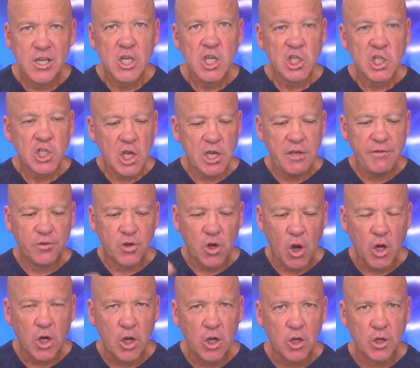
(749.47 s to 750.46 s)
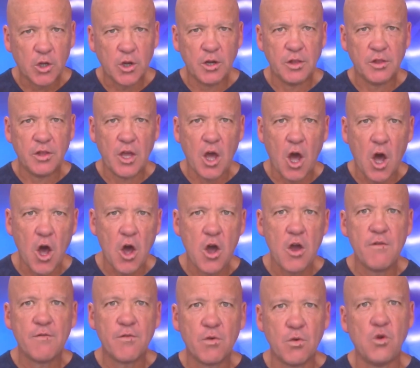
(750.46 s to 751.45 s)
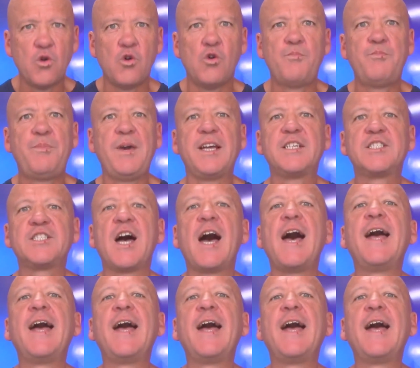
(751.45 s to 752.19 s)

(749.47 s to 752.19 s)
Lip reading: So you've got to look at the overall picture